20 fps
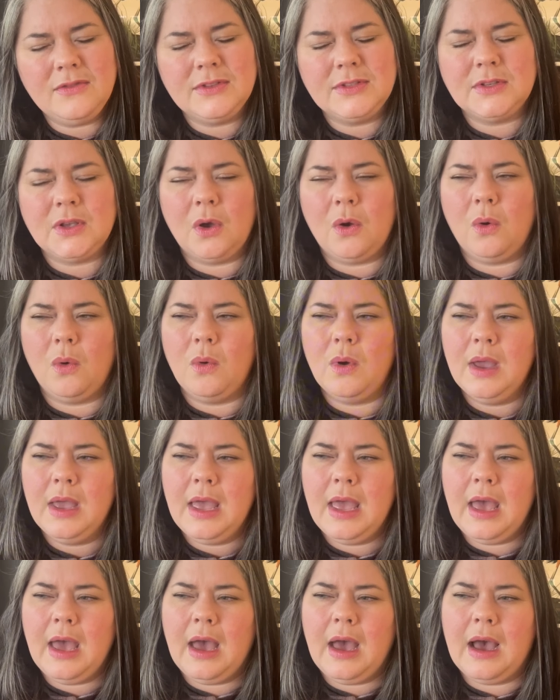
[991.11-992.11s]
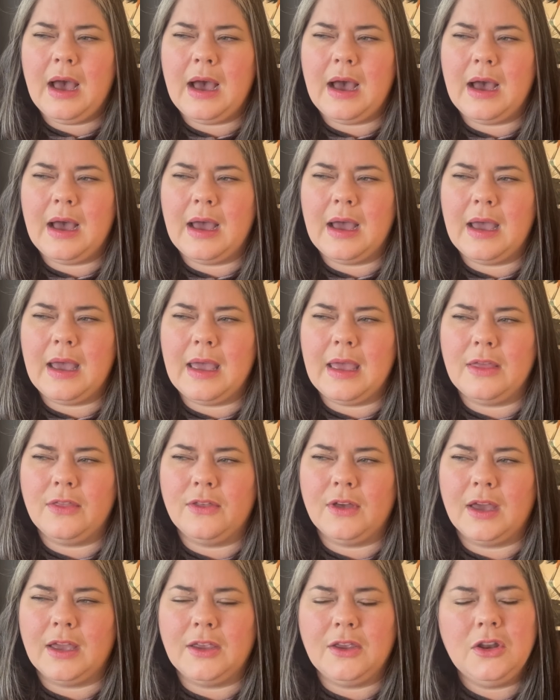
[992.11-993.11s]
So I
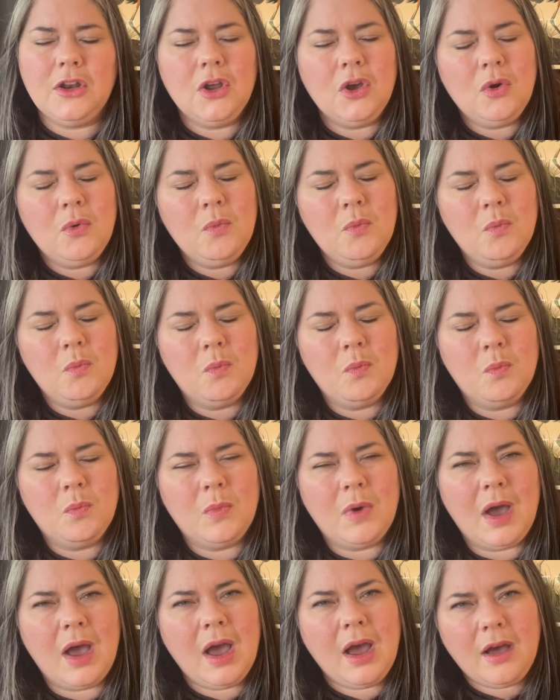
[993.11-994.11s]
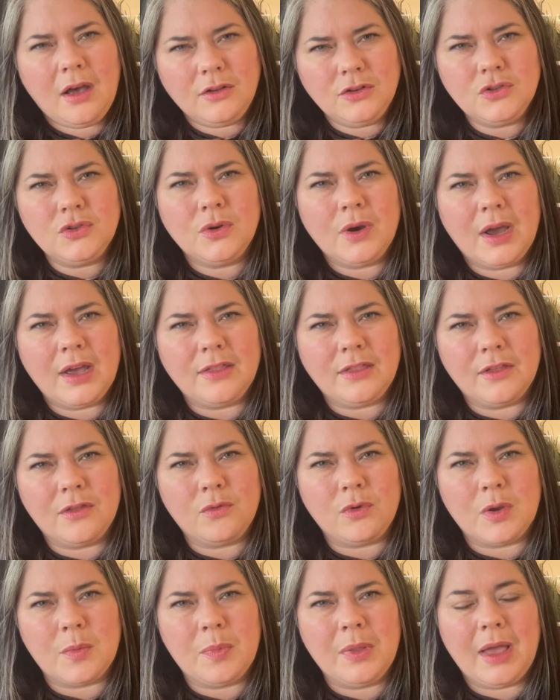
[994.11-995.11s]
thought, you know, I'll try the
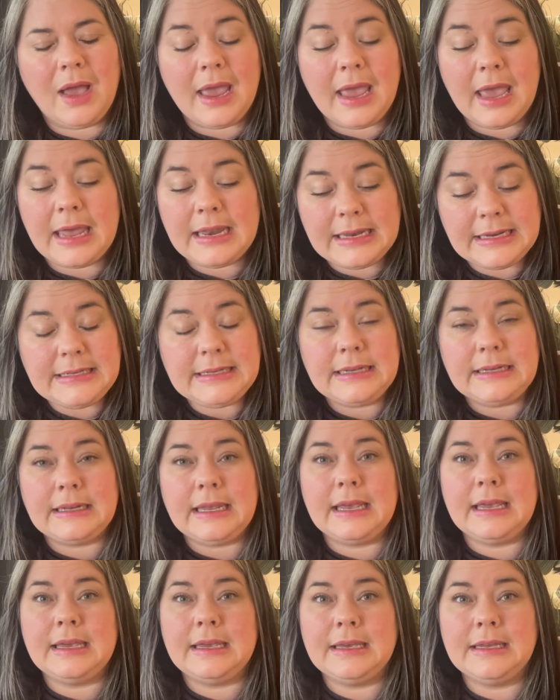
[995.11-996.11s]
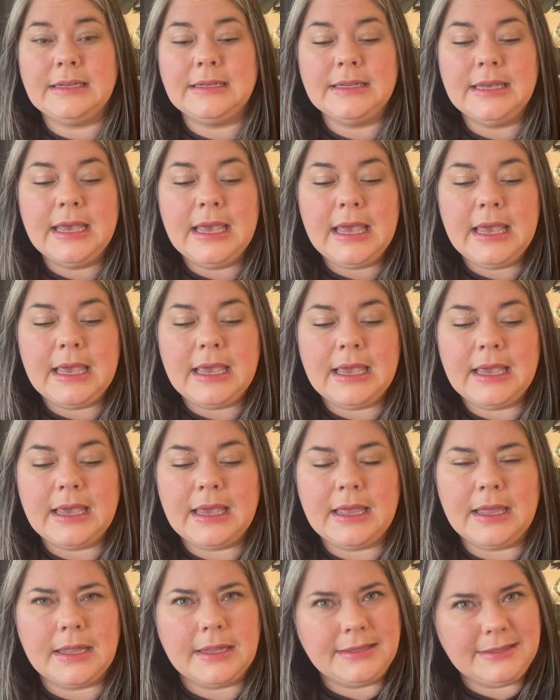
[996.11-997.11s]
3-ply, and I did, and
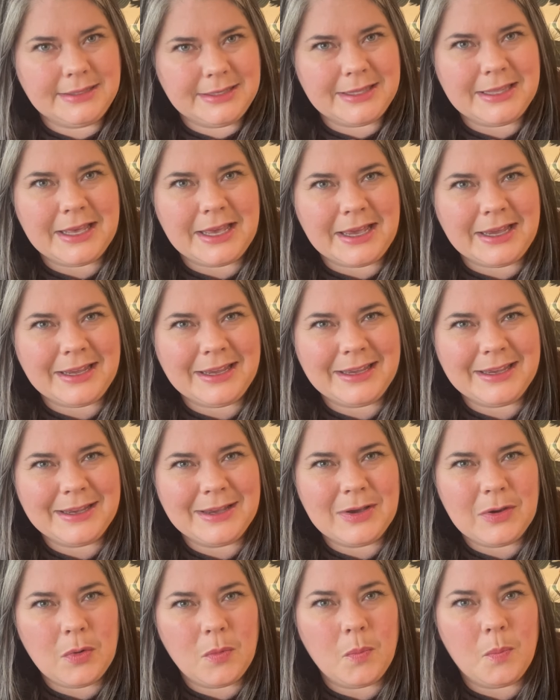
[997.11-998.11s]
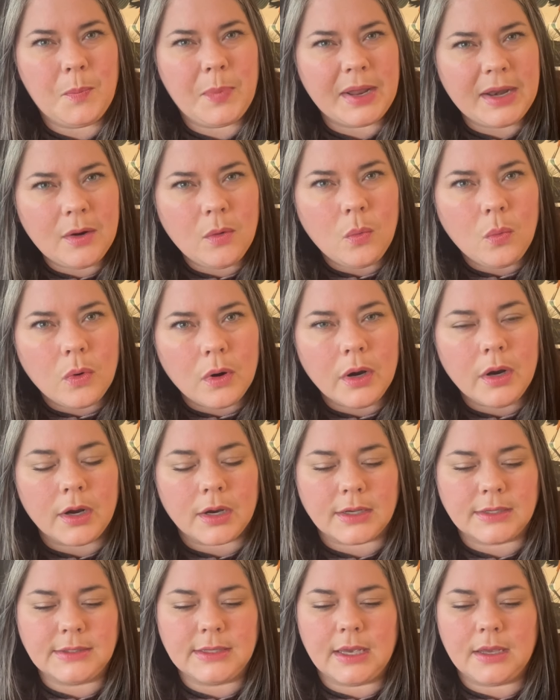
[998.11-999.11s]
it's thick, but it
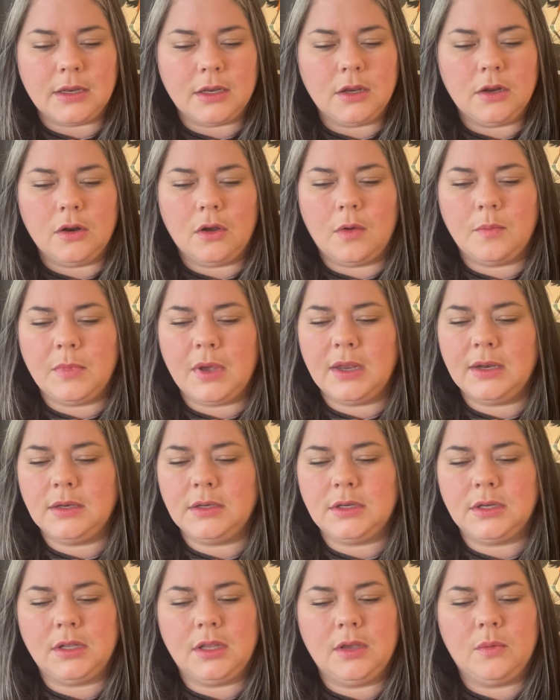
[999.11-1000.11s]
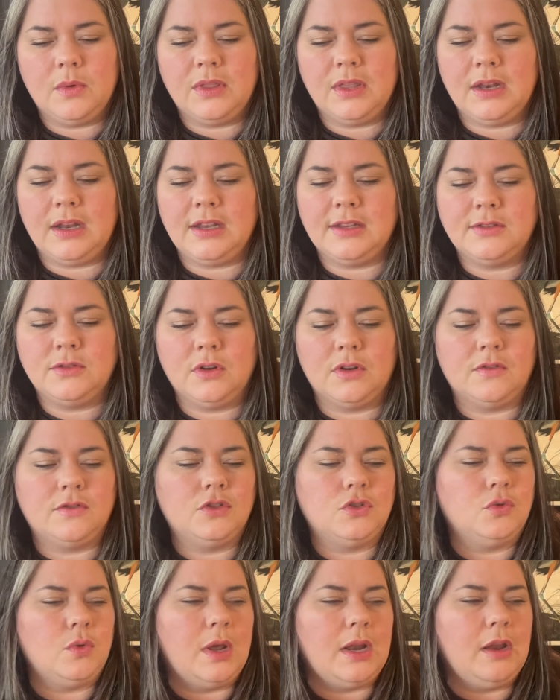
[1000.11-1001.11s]
works. You know, I'm not dealing with any sort of
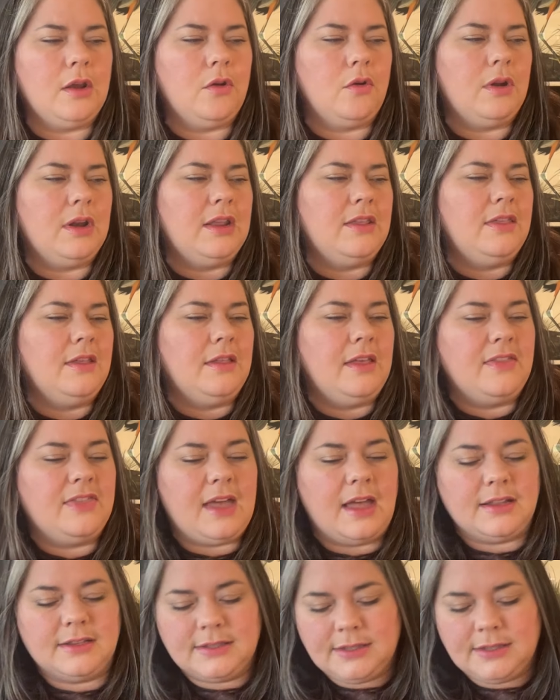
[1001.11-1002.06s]
shredding or anything like that.